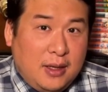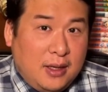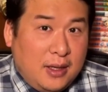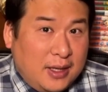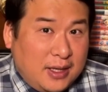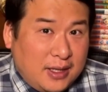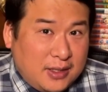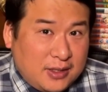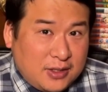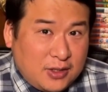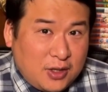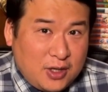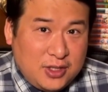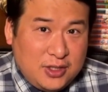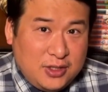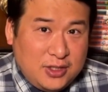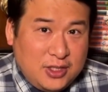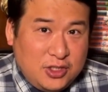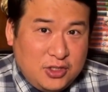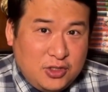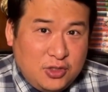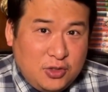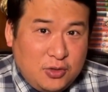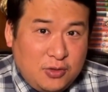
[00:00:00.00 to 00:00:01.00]
It's not a
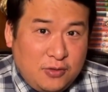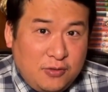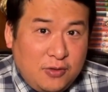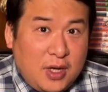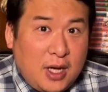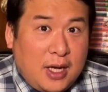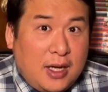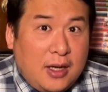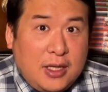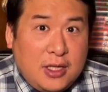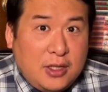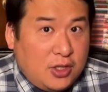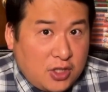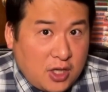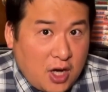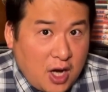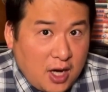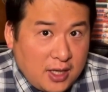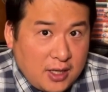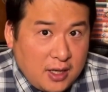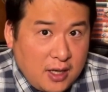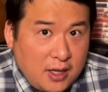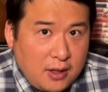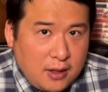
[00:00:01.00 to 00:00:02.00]
dish you'd find in
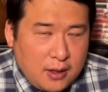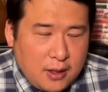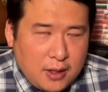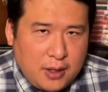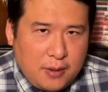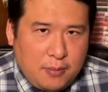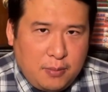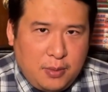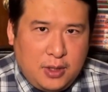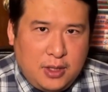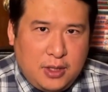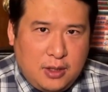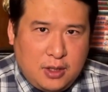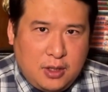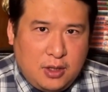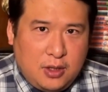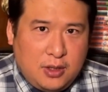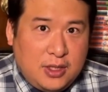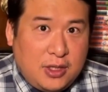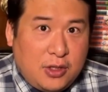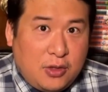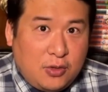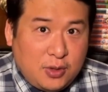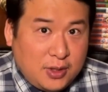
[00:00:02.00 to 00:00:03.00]
China, but in
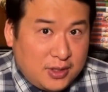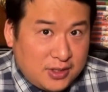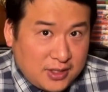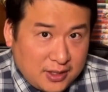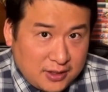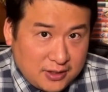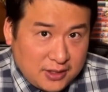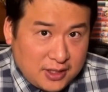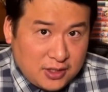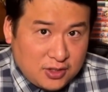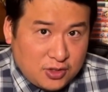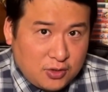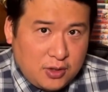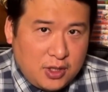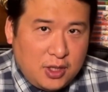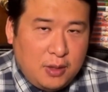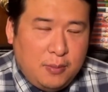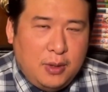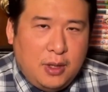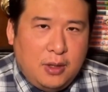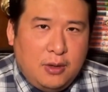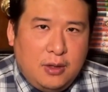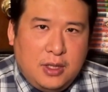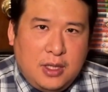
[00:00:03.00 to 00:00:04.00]
early 20th century
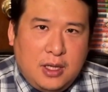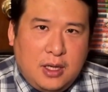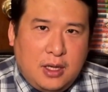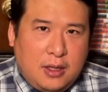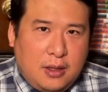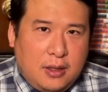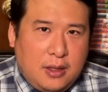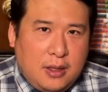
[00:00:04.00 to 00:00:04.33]
America,